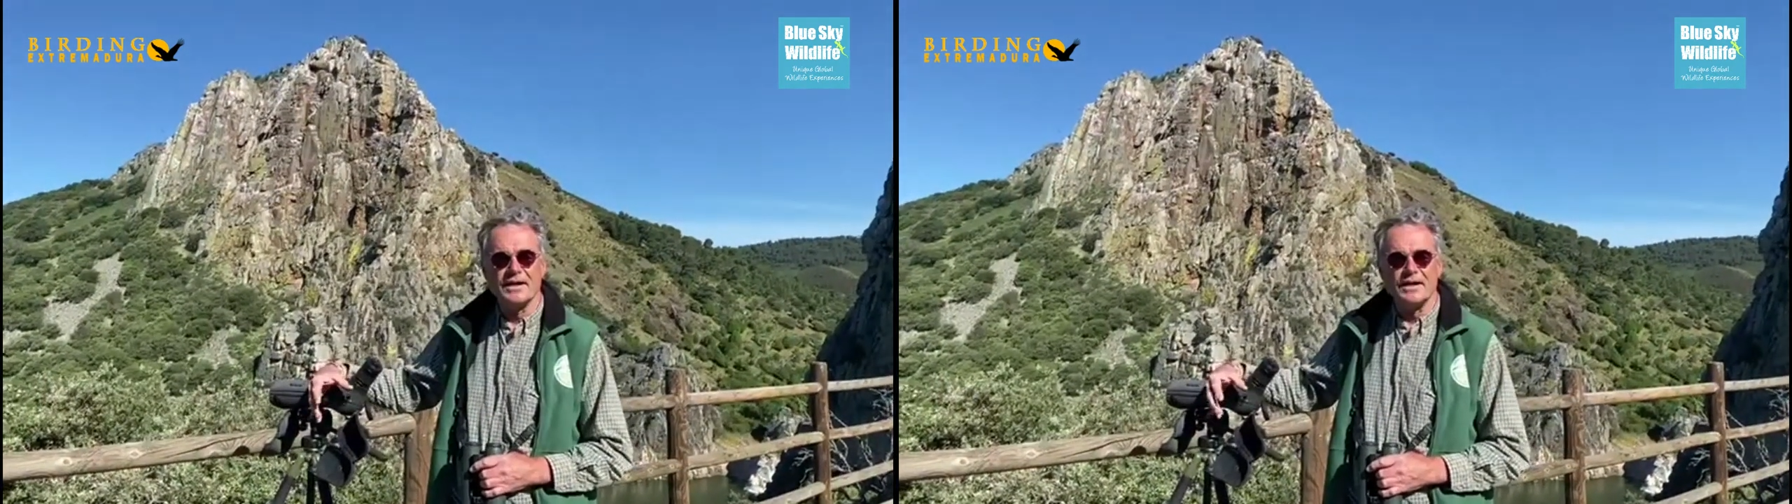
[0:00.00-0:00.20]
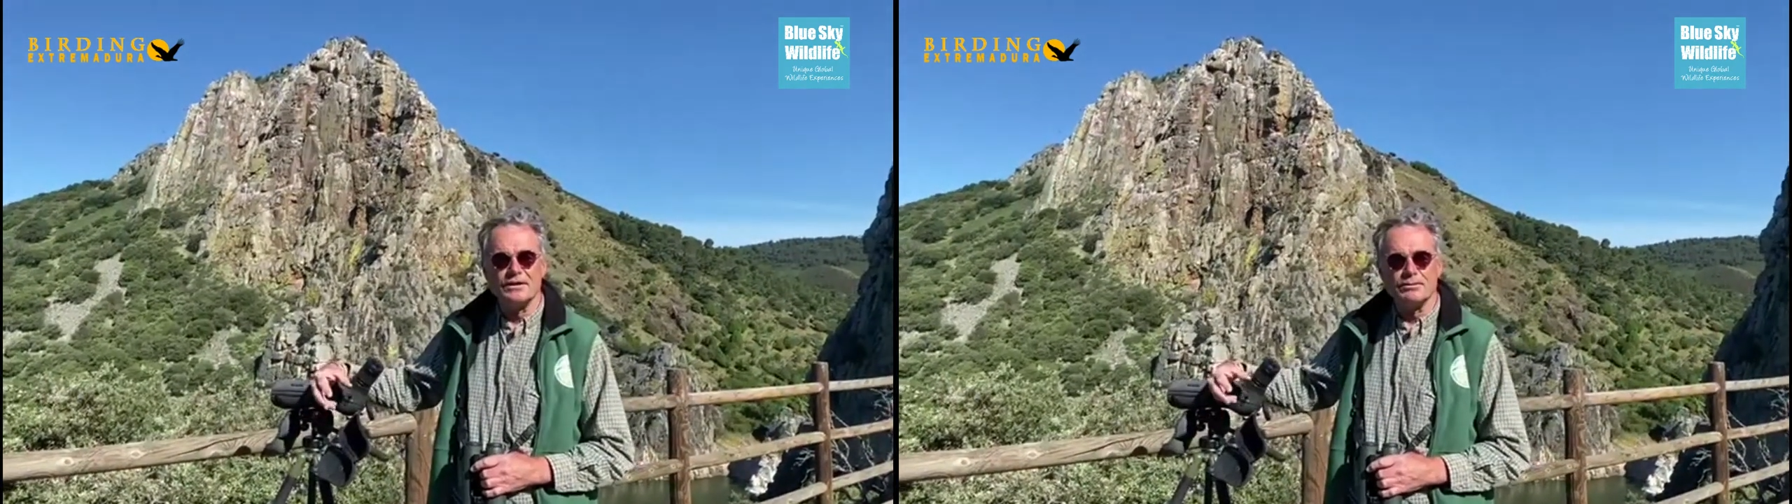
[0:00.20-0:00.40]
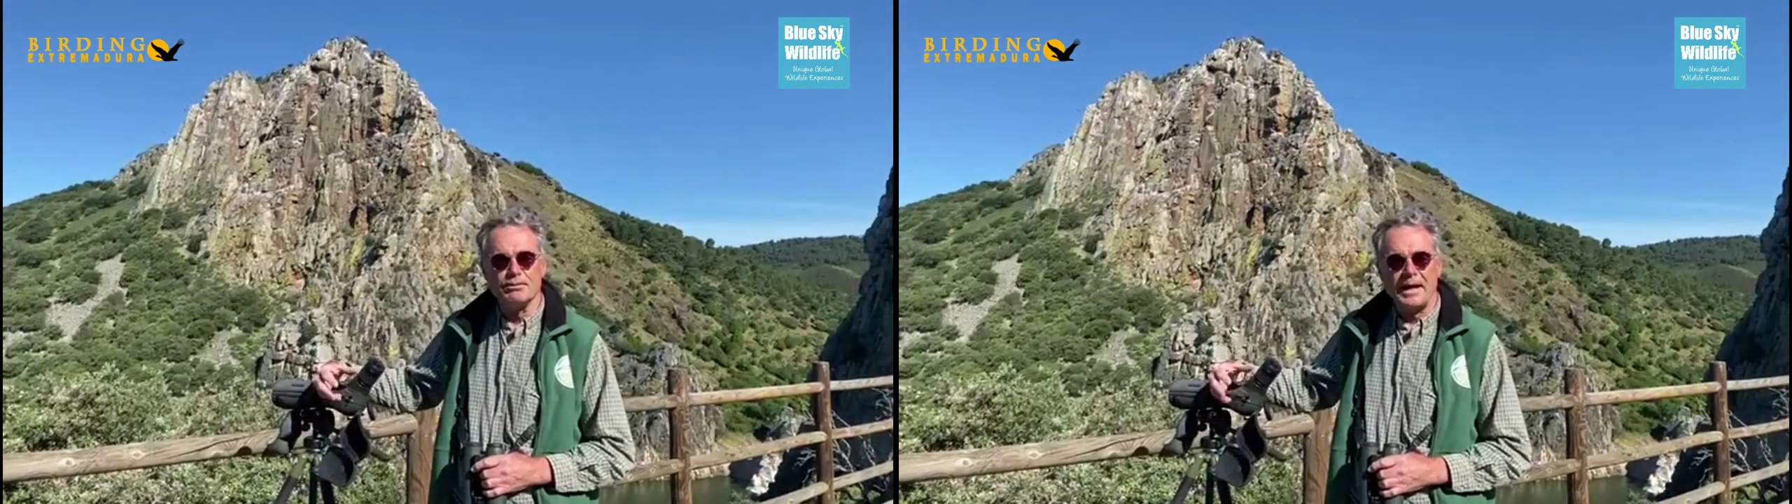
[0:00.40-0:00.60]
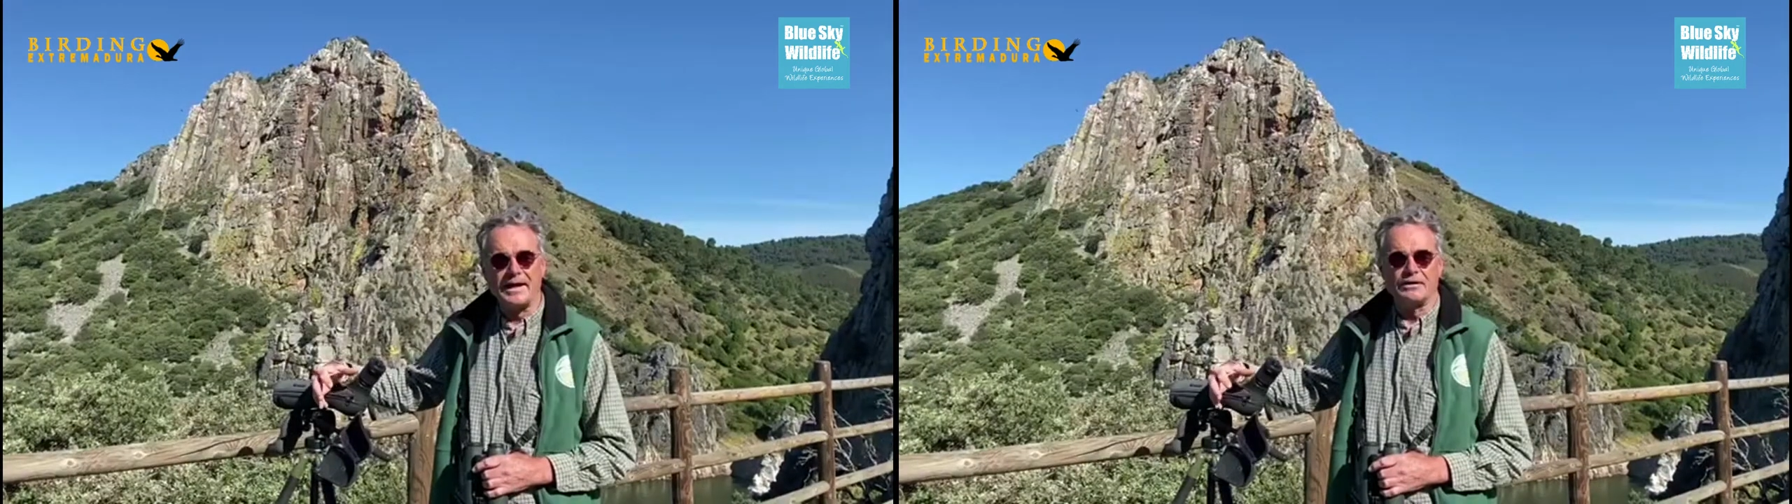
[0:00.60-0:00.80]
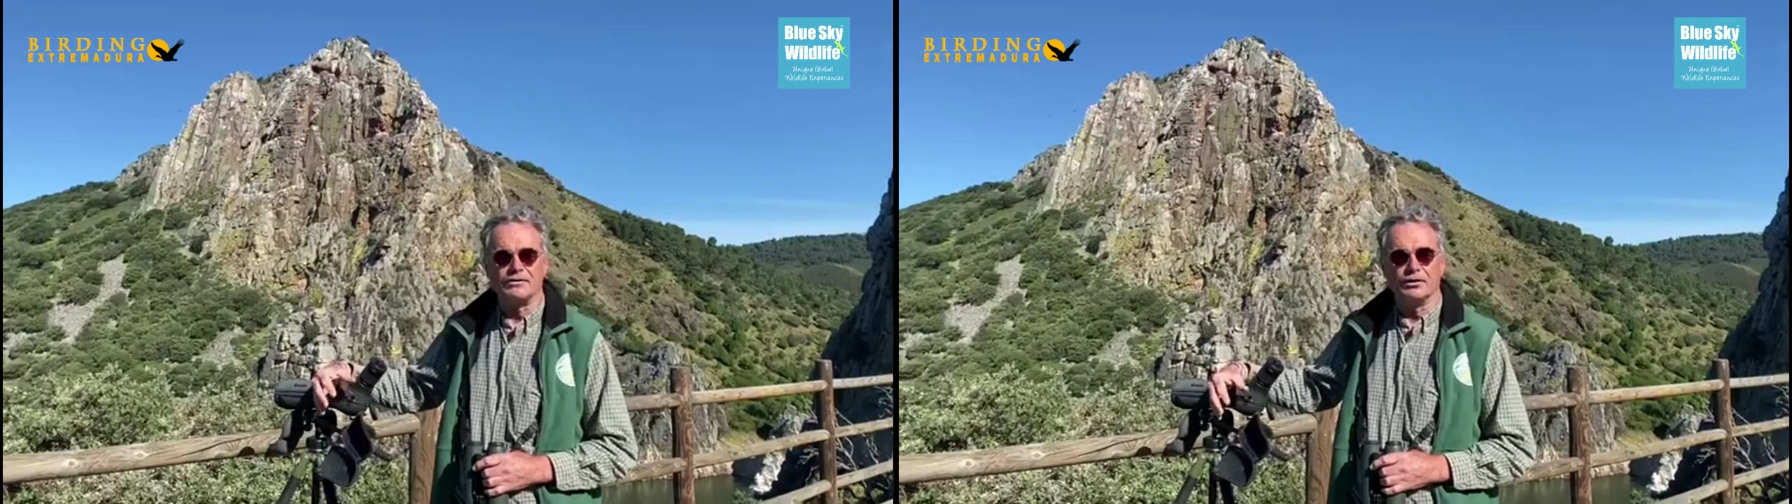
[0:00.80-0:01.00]
is
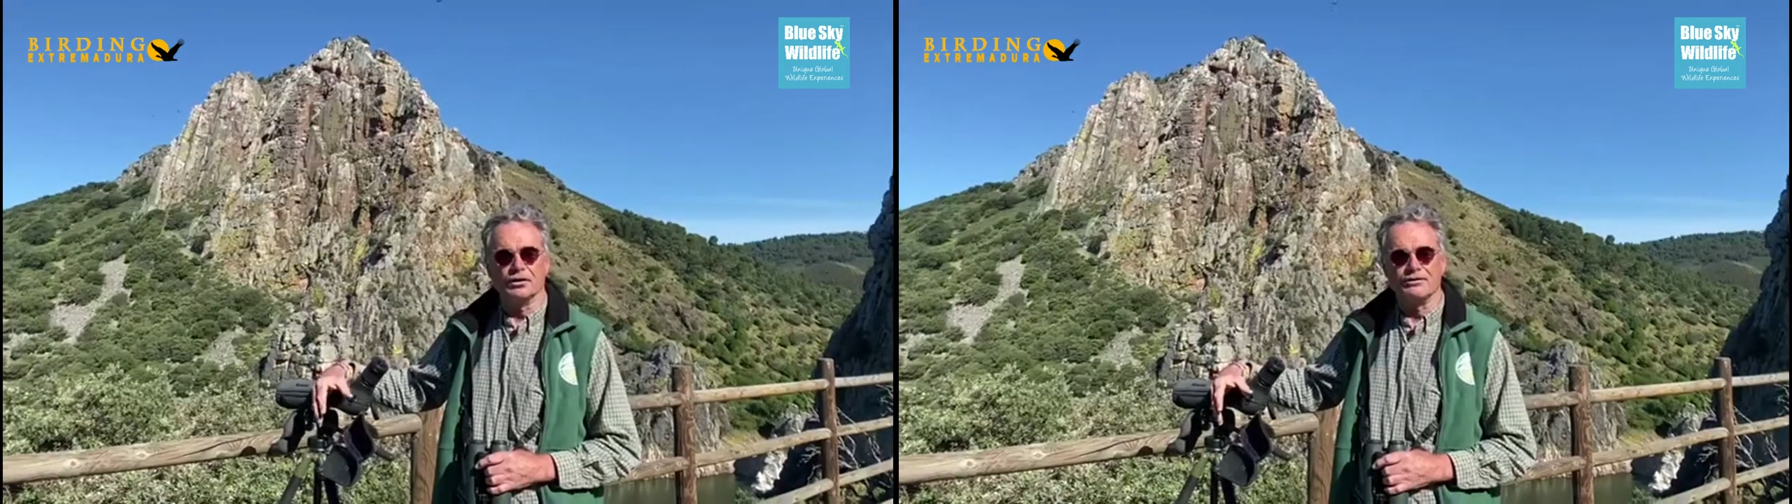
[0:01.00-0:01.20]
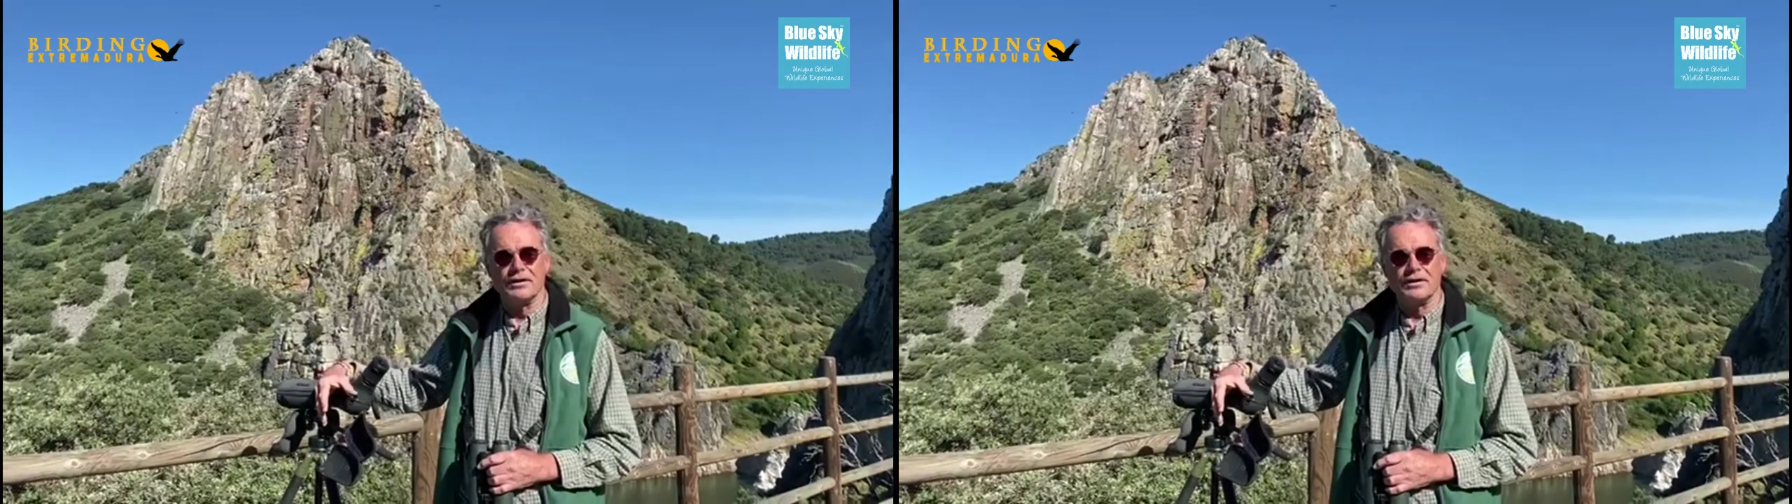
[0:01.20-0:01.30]
packed full of